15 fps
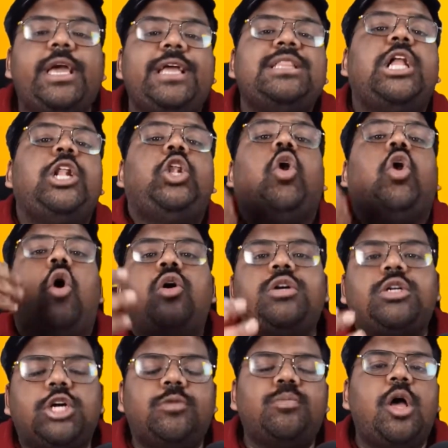in the long
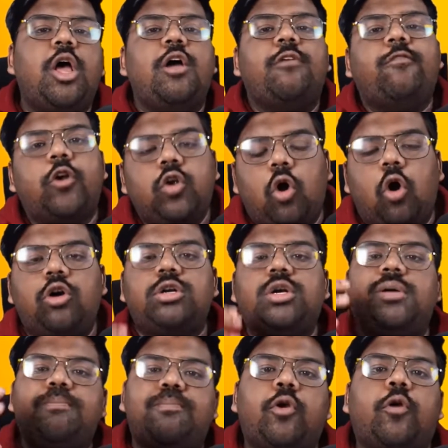term for long
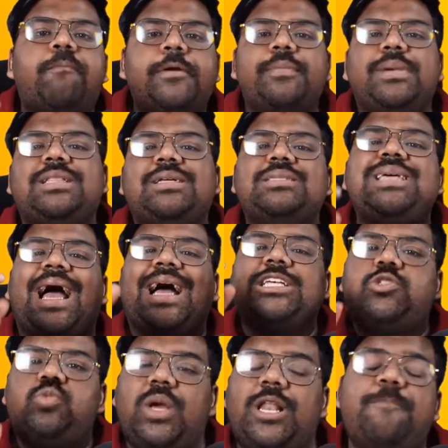term proper methods
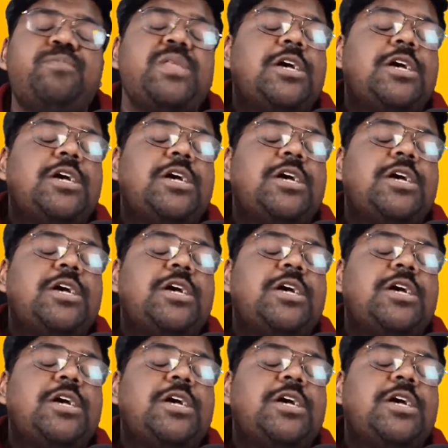as well.